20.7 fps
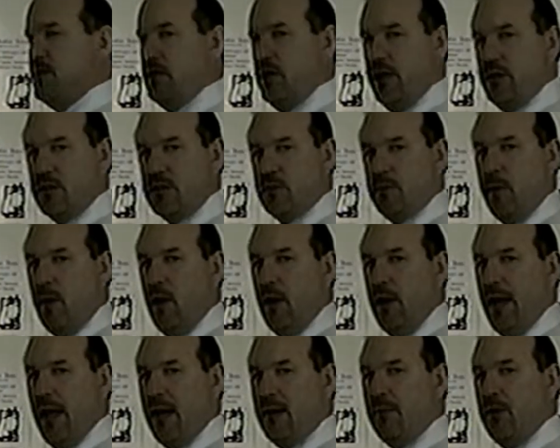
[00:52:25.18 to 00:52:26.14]
done in
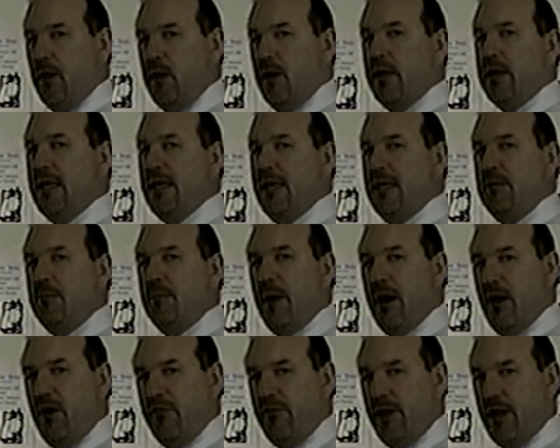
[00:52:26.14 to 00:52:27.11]
small animal in
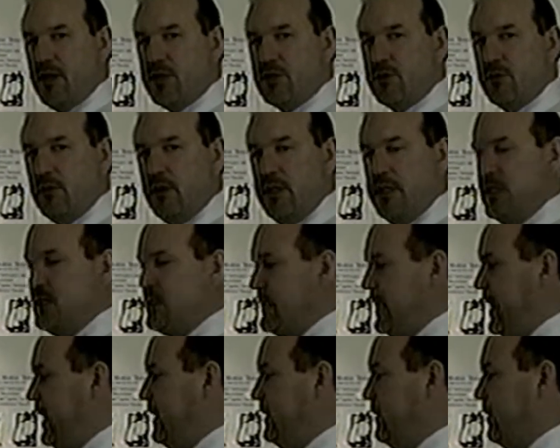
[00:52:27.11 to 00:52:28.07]
myofascial release,
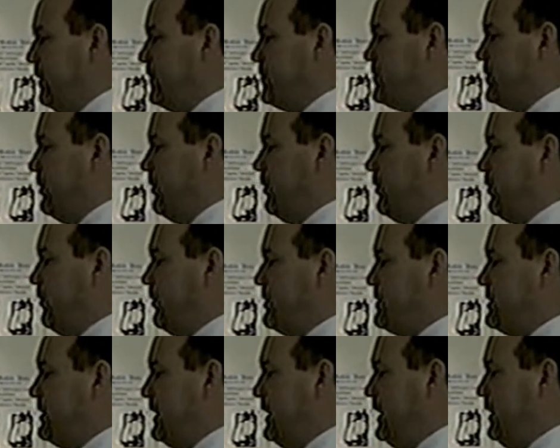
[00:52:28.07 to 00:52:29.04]
and also of
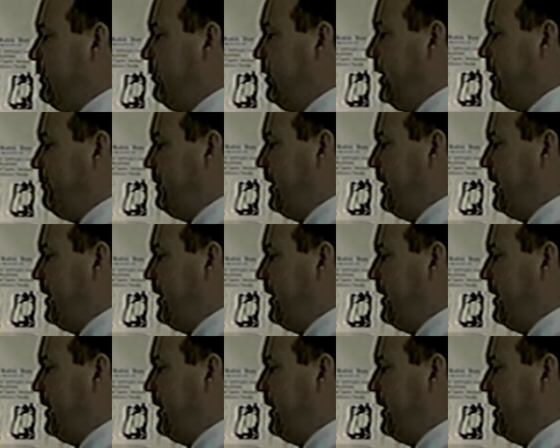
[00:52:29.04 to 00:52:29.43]
course the equine